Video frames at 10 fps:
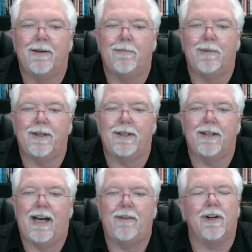But
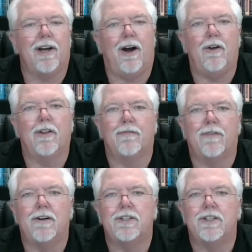uh, I recall the
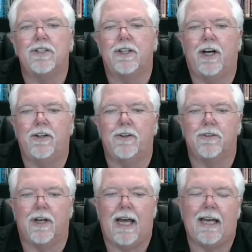verses and
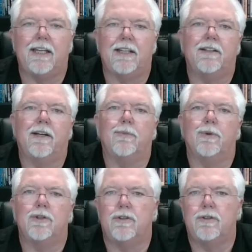others like it that
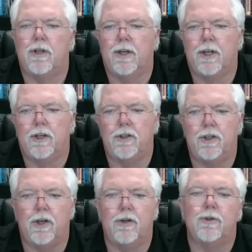was
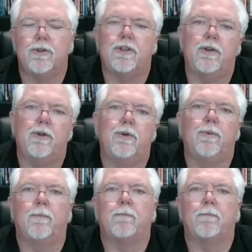used to